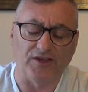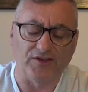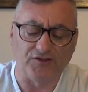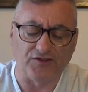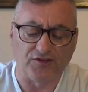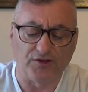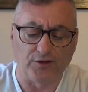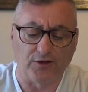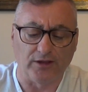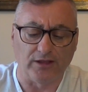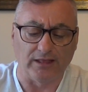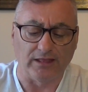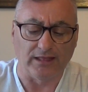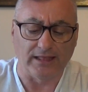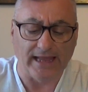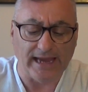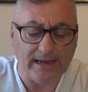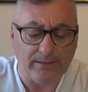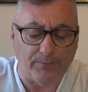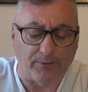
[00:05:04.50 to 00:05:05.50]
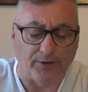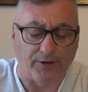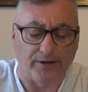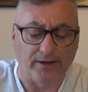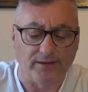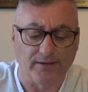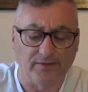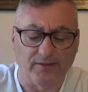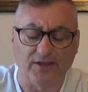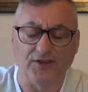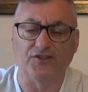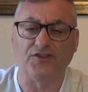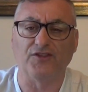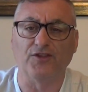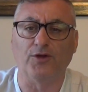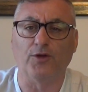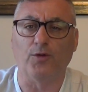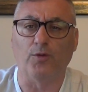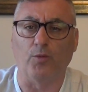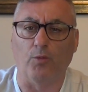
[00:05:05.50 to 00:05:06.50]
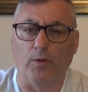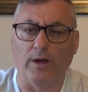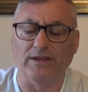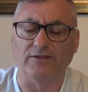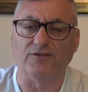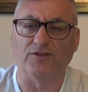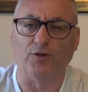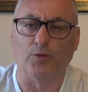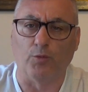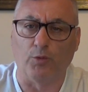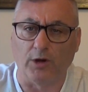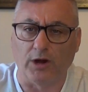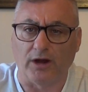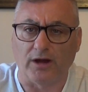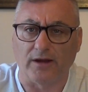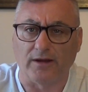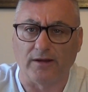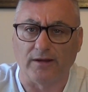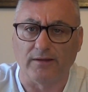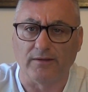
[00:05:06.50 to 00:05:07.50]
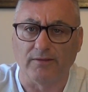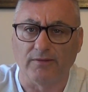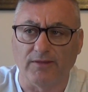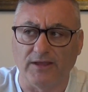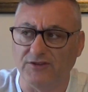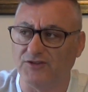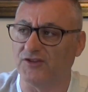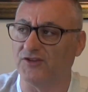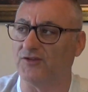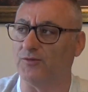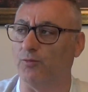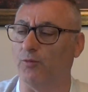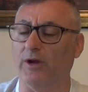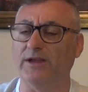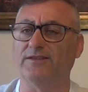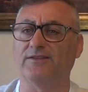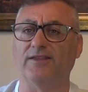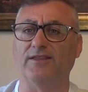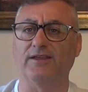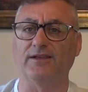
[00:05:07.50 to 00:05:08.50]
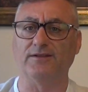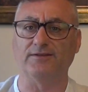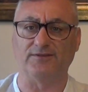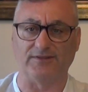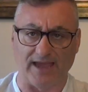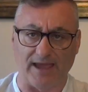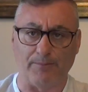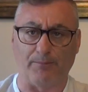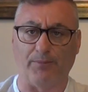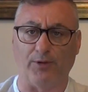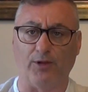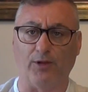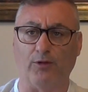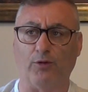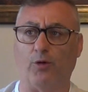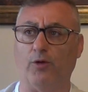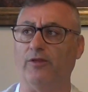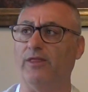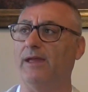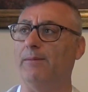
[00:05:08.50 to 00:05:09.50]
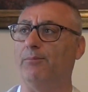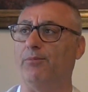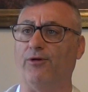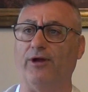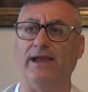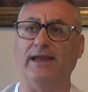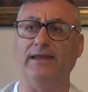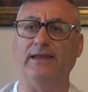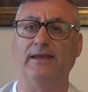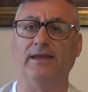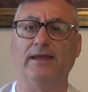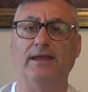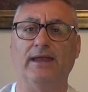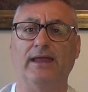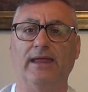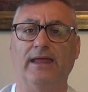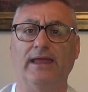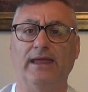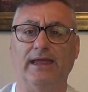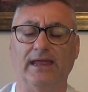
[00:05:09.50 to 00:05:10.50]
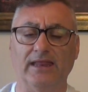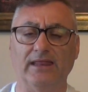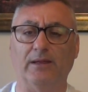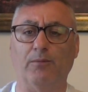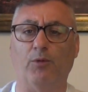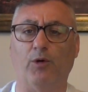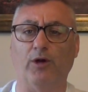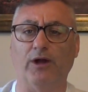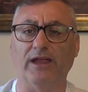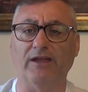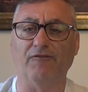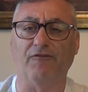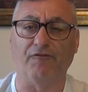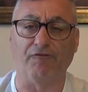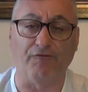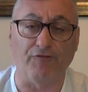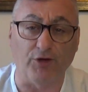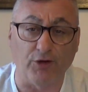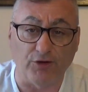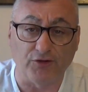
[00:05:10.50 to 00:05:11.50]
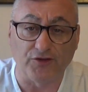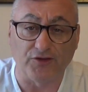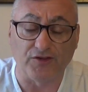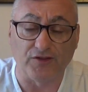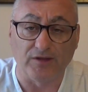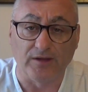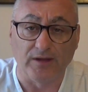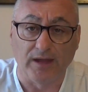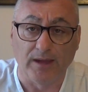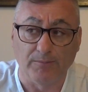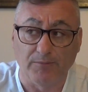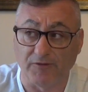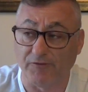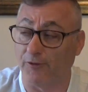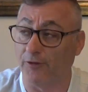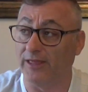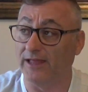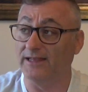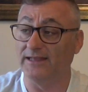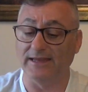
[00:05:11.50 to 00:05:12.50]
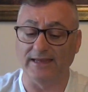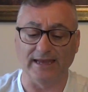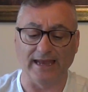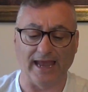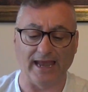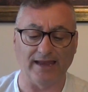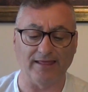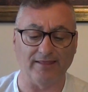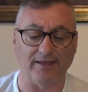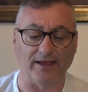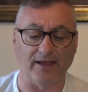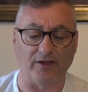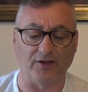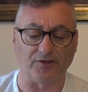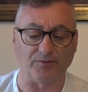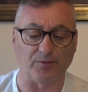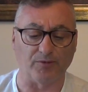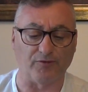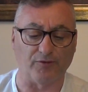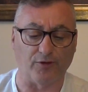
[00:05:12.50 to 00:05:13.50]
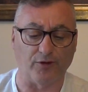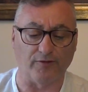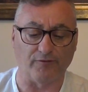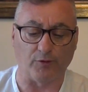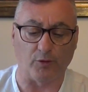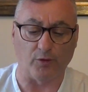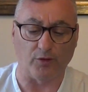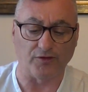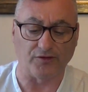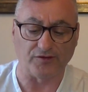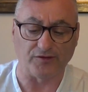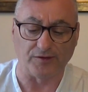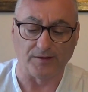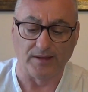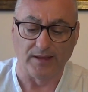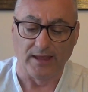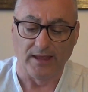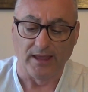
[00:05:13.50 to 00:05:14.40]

they still labored. They still went to work. They just went to the temple or they prayed in the morning first before they did anything else, before, of course,